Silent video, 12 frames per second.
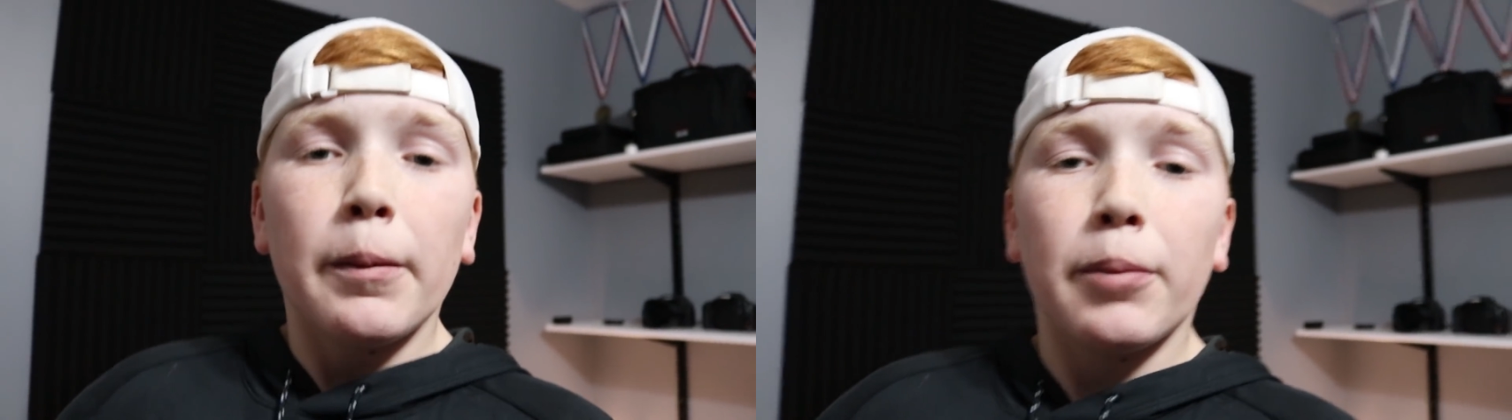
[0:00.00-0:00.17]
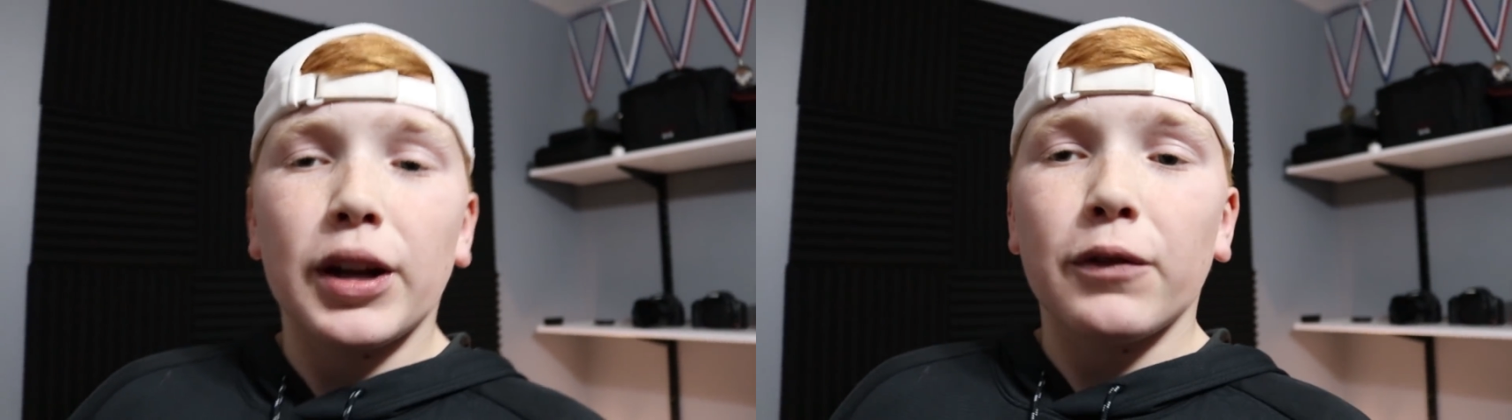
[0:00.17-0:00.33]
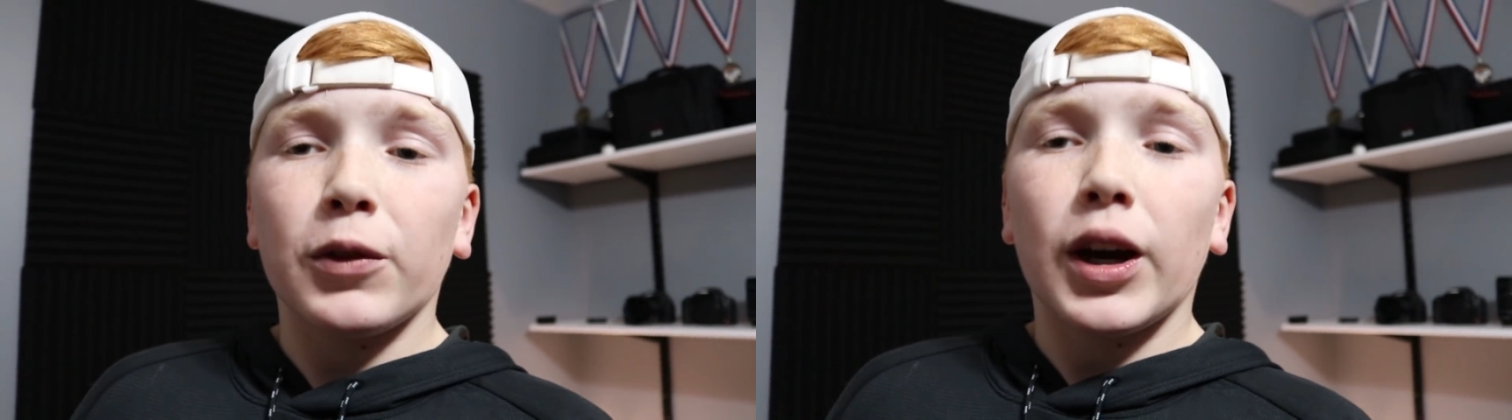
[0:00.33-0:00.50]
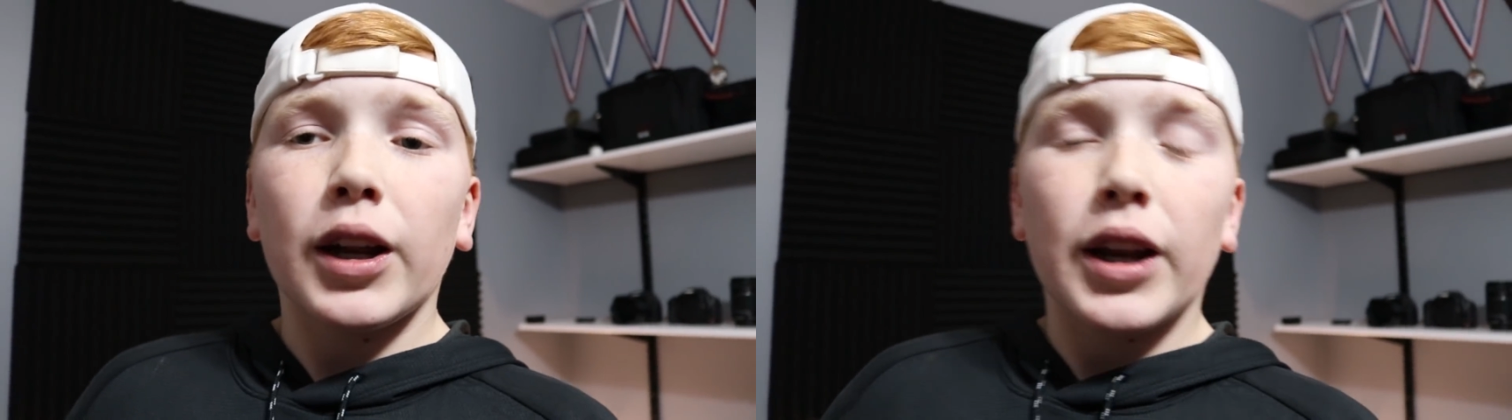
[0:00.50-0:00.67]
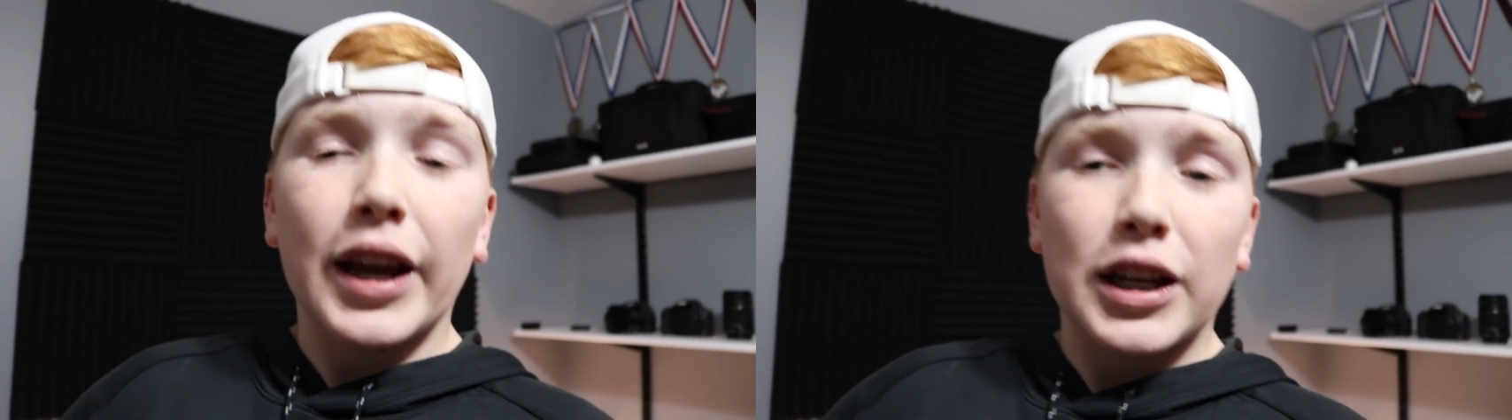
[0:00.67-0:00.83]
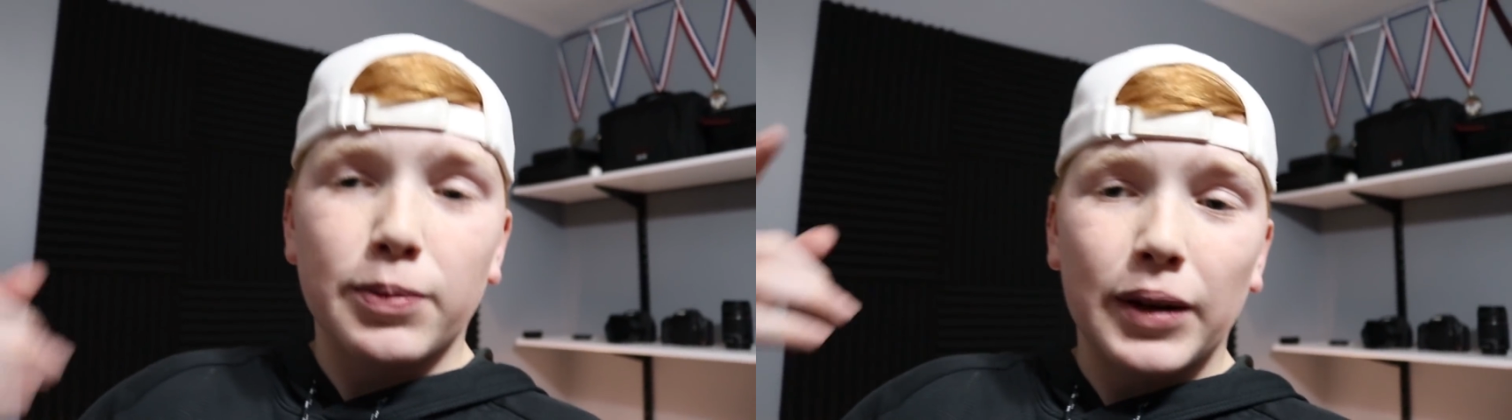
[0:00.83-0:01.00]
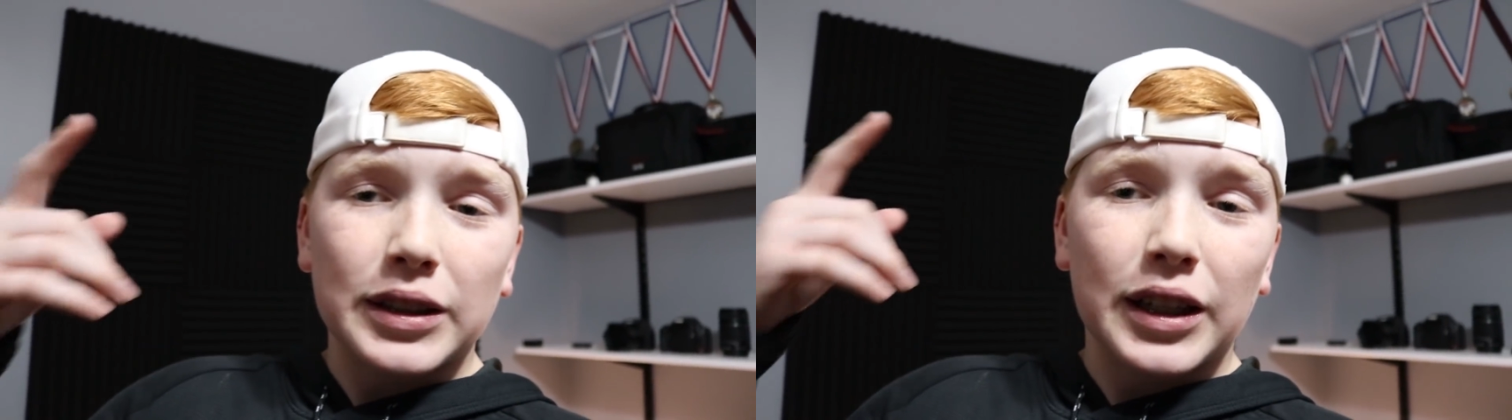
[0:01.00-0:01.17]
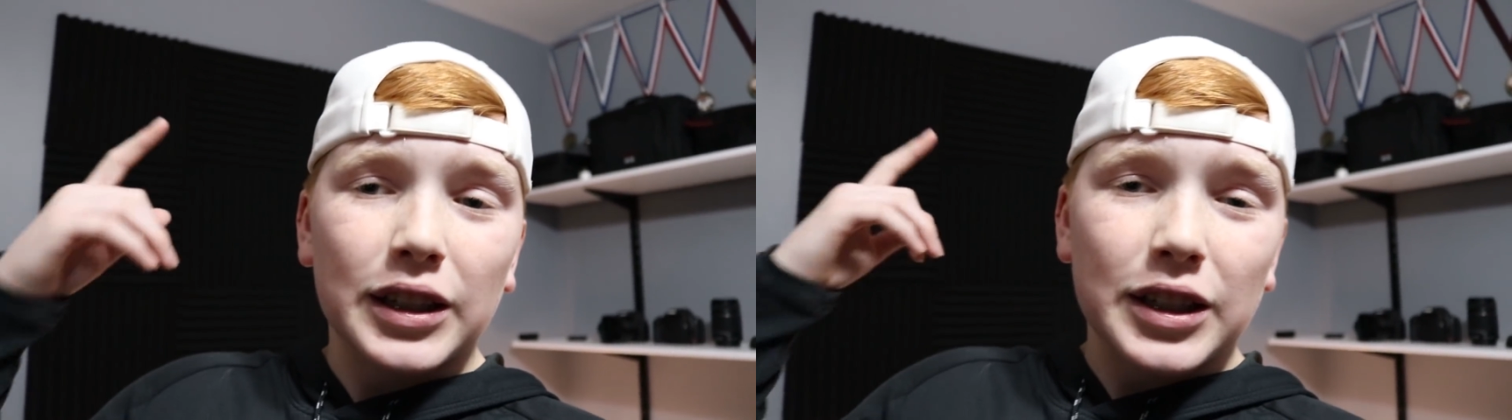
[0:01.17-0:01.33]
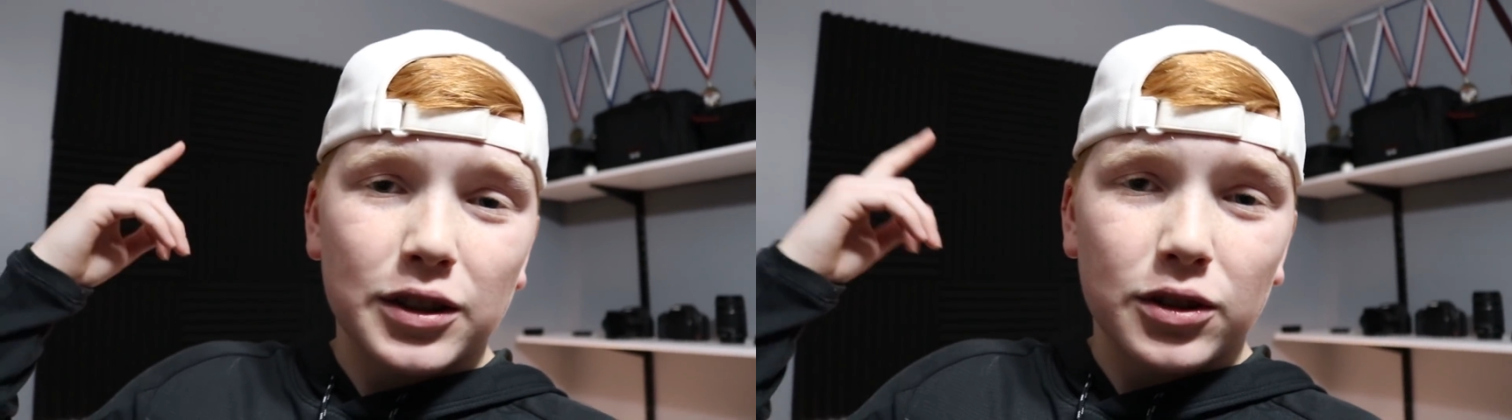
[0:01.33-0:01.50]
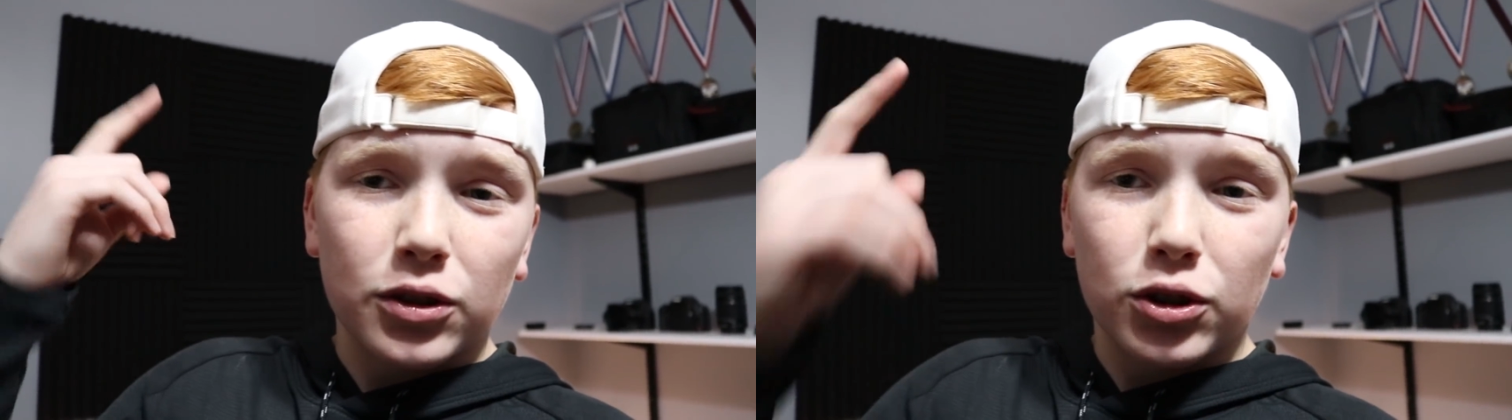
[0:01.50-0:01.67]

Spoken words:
But if not, expect at least,